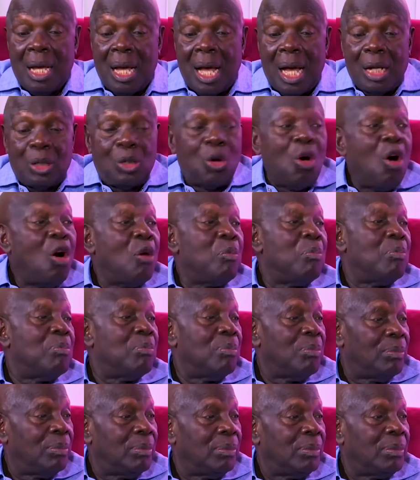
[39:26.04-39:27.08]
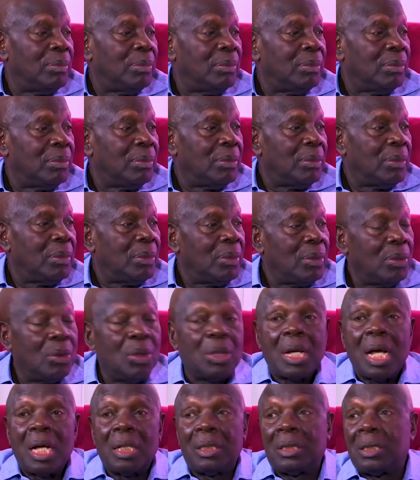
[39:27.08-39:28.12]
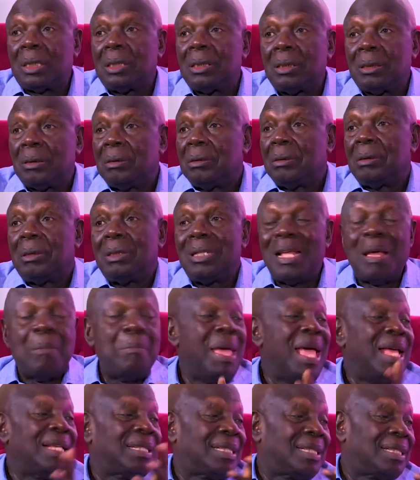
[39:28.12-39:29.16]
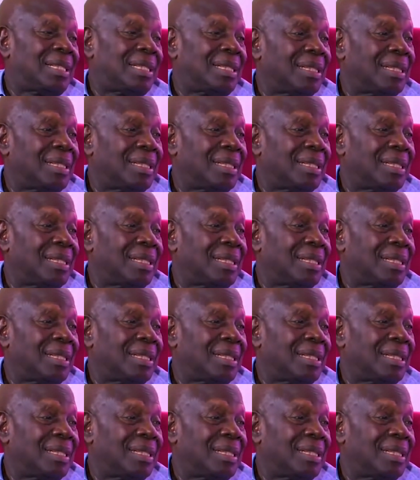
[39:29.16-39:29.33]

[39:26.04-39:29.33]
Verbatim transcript: at home, look at their mess.